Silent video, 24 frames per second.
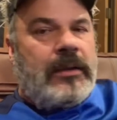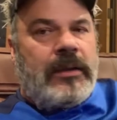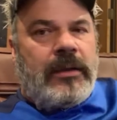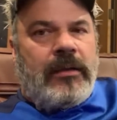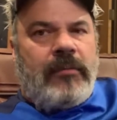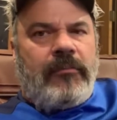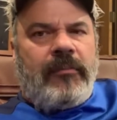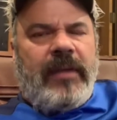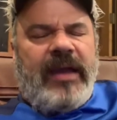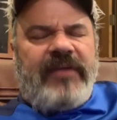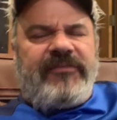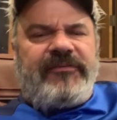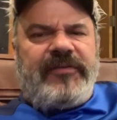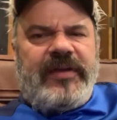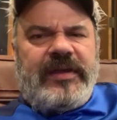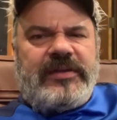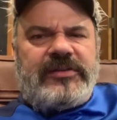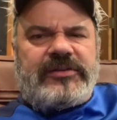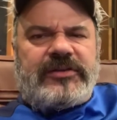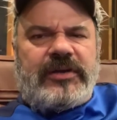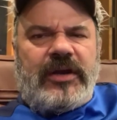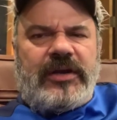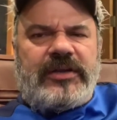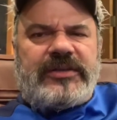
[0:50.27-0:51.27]
My
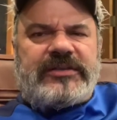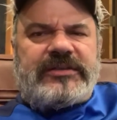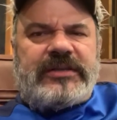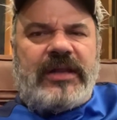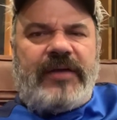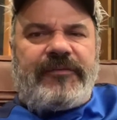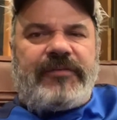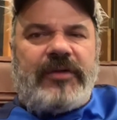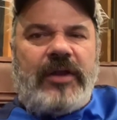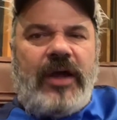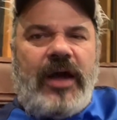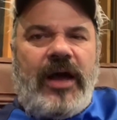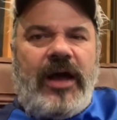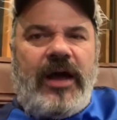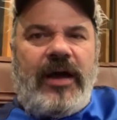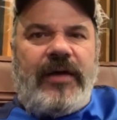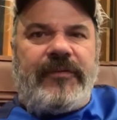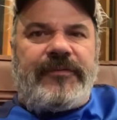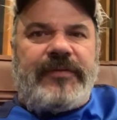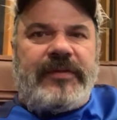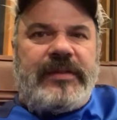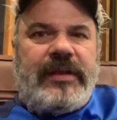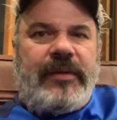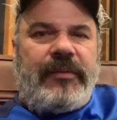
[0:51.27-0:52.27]
feet started sloughing
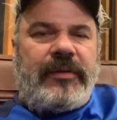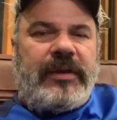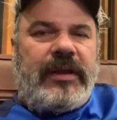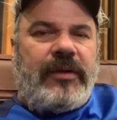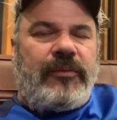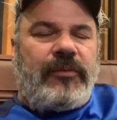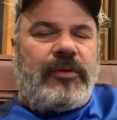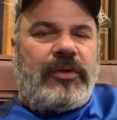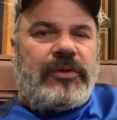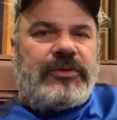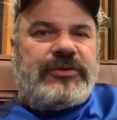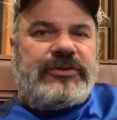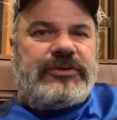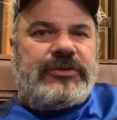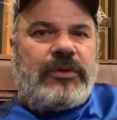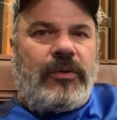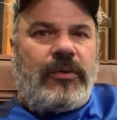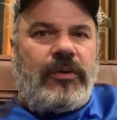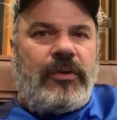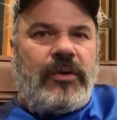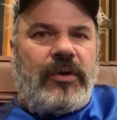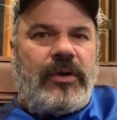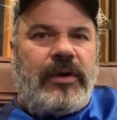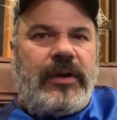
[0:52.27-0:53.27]
off and they were getting real
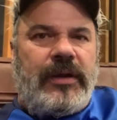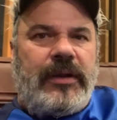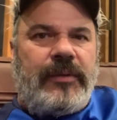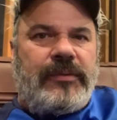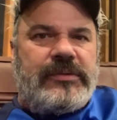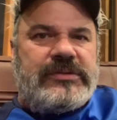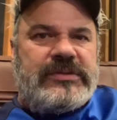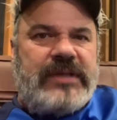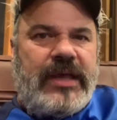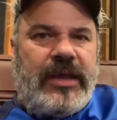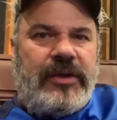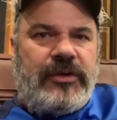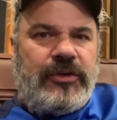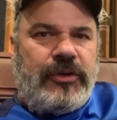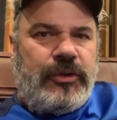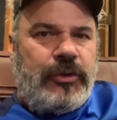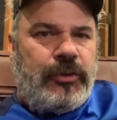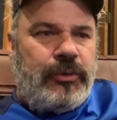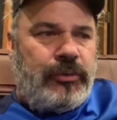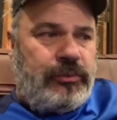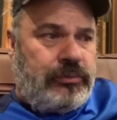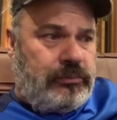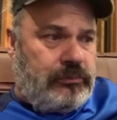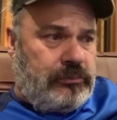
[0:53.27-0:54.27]
sore. It was that
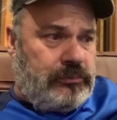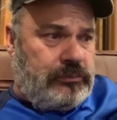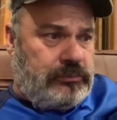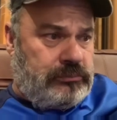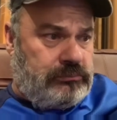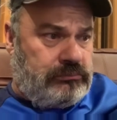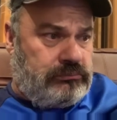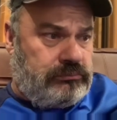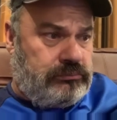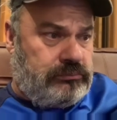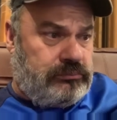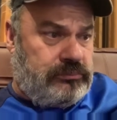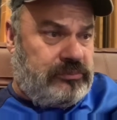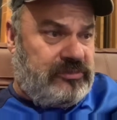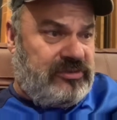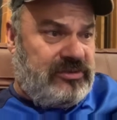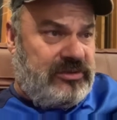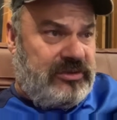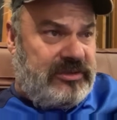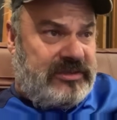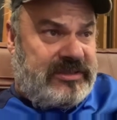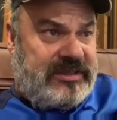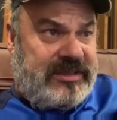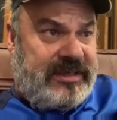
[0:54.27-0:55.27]
new
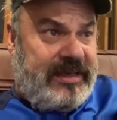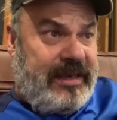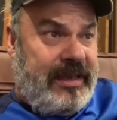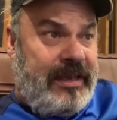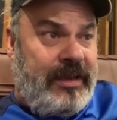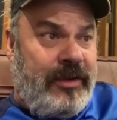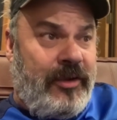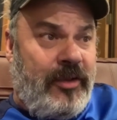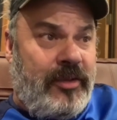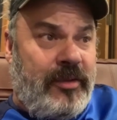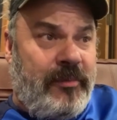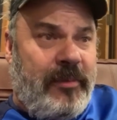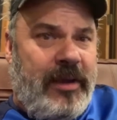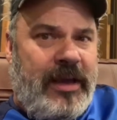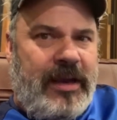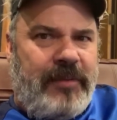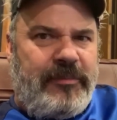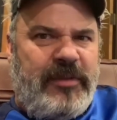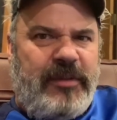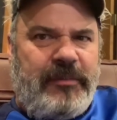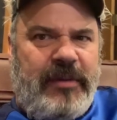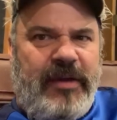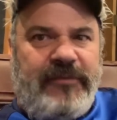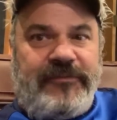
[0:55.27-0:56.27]
skin on the
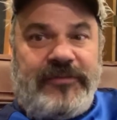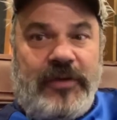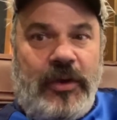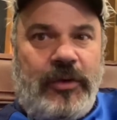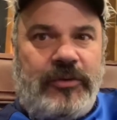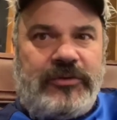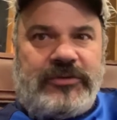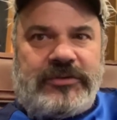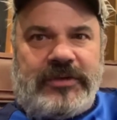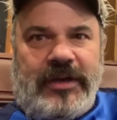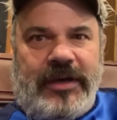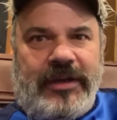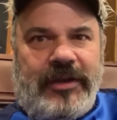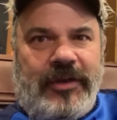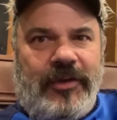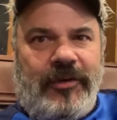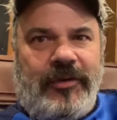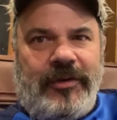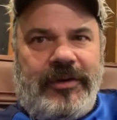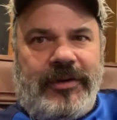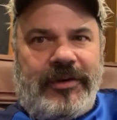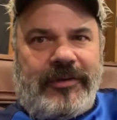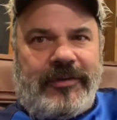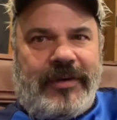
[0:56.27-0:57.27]
bottom. Then my phone started
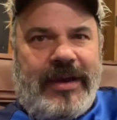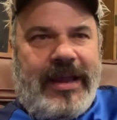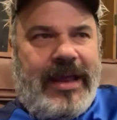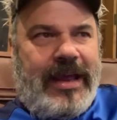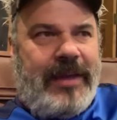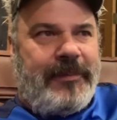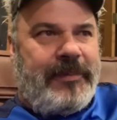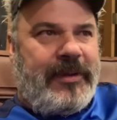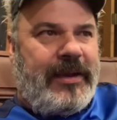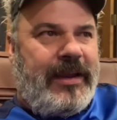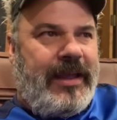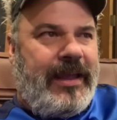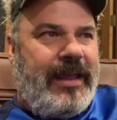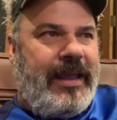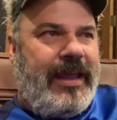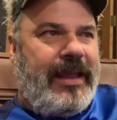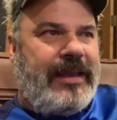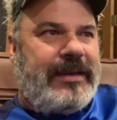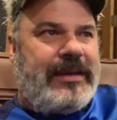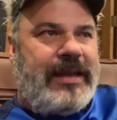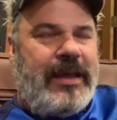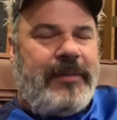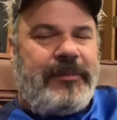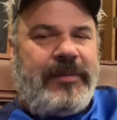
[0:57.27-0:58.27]
going to crap, and I
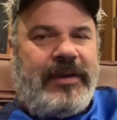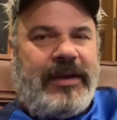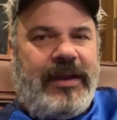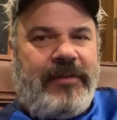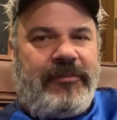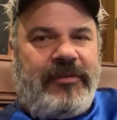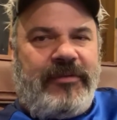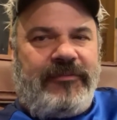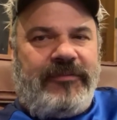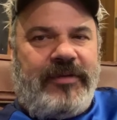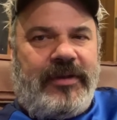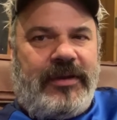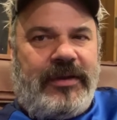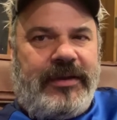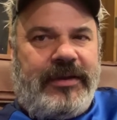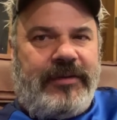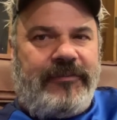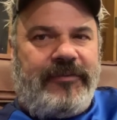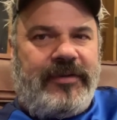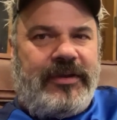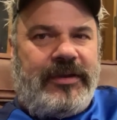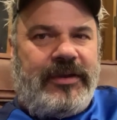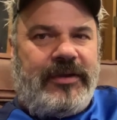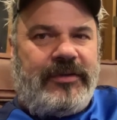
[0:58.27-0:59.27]
hate not being able to
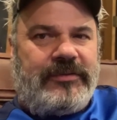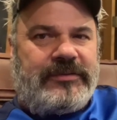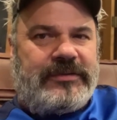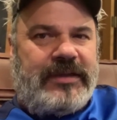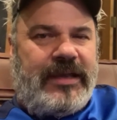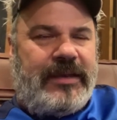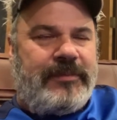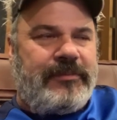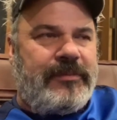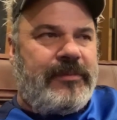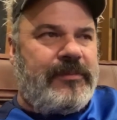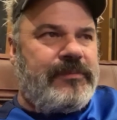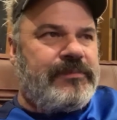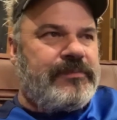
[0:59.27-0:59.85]
videotape.